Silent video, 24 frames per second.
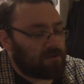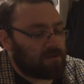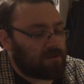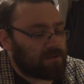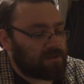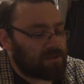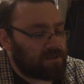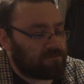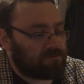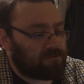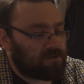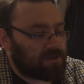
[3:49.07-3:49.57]
I
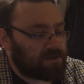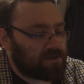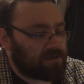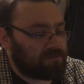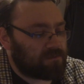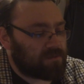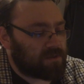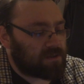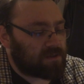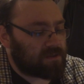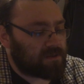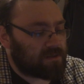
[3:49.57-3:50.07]
did write
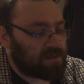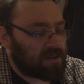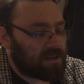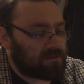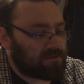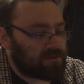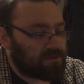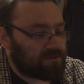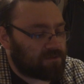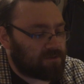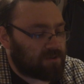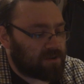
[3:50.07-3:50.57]
some things
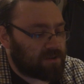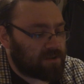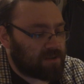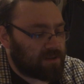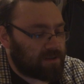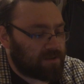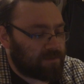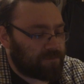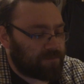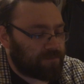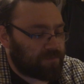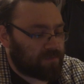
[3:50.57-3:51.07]
down to try and
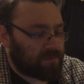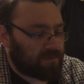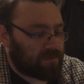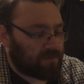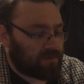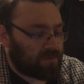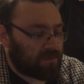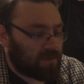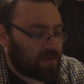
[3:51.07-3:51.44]
hit.